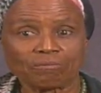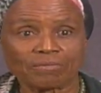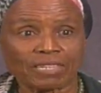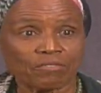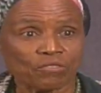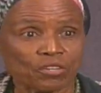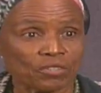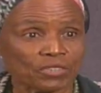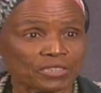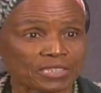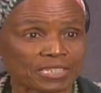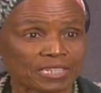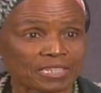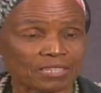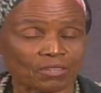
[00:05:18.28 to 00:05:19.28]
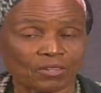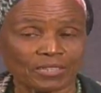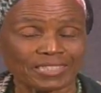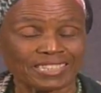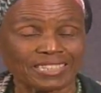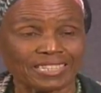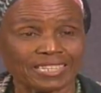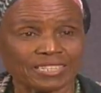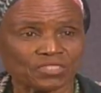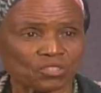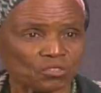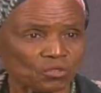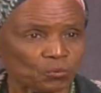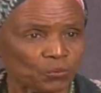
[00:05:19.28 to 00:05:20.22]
every other day, or at least on the